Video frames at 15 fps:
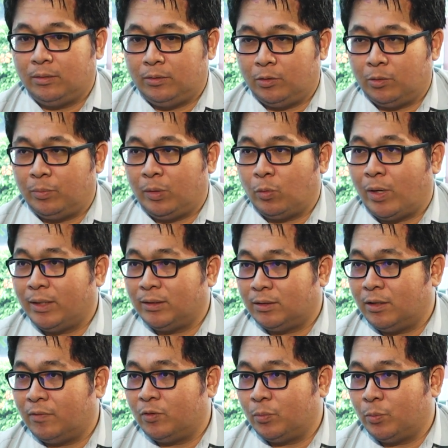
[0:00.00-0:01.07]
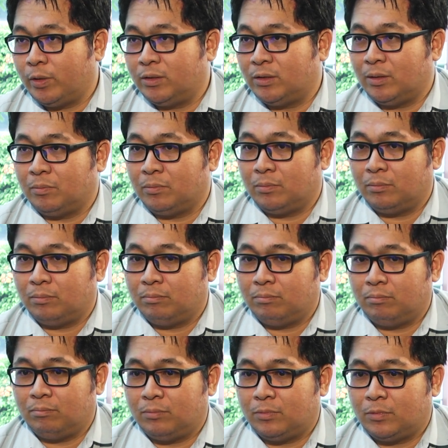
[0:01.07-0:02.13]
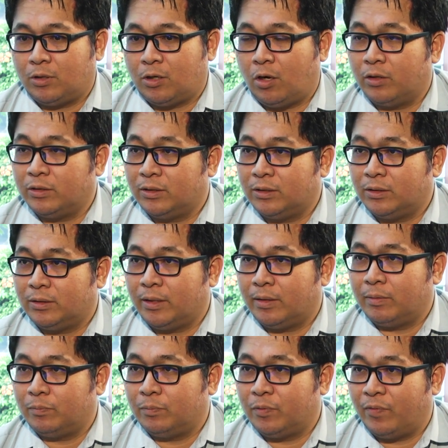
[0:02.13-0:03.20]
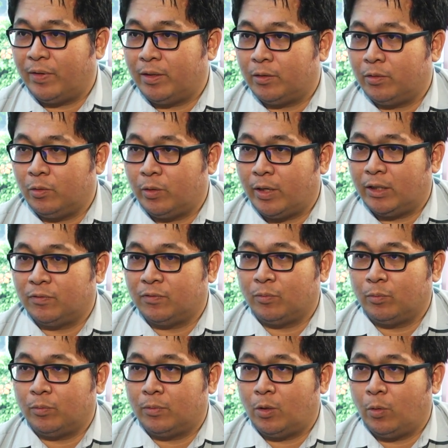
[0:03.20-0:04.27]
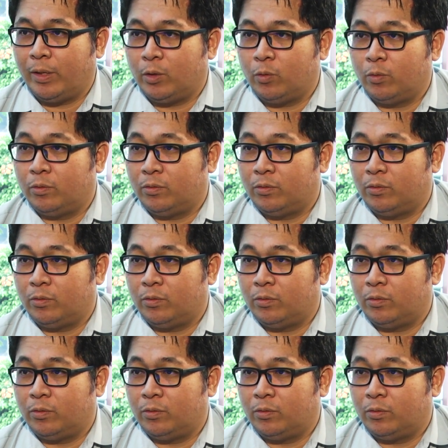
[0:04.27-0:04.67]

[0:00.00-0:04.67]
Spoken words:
you'll be wise enough to put in some clauses that prevent you guys from going